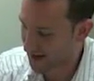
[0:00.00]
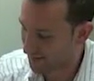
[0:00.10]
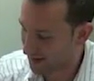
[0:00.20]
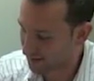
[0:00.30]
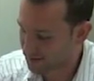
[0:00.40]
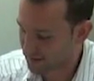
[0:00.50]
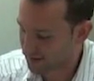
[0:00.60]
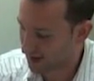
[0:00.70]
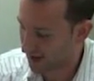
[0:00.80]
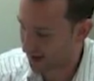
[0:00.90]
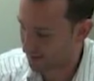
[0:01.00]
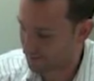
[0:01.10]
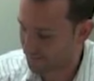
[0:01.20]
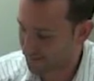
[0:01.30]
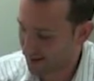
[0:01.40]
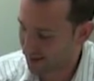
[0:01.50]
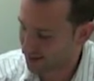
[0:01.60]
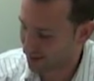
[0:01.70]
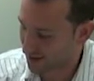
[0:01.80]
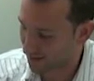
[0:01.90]
that amount,
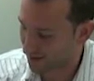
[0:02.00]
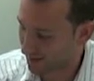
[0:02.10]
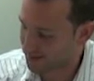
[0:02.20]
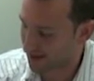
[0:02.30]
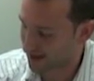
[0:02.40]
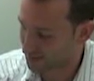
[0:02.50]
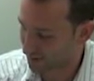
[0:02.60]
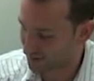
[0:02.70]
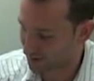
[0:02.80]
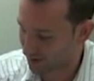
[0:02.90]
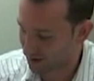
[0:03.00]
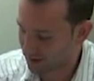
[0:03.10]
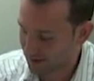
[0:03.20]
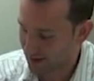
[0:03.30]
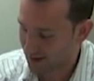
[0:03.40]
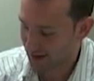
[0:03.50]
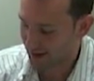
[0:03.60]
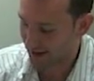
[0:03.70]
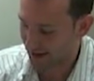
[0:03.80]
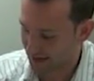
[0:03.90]
you're covered up to age 120,
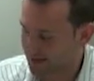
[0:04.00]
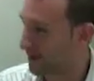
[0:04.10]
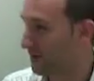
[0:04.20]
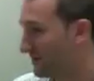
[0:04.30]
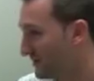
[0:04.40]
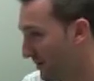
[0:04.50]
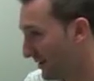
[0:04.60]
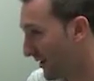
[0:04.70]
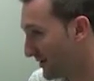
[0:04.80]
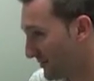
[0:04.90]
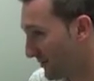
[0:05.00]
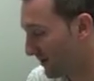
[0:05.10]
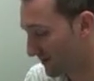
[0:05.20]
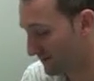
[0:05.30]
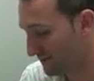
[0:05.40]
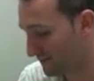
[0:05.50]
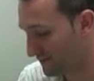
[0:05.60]
and it's always $20 a week.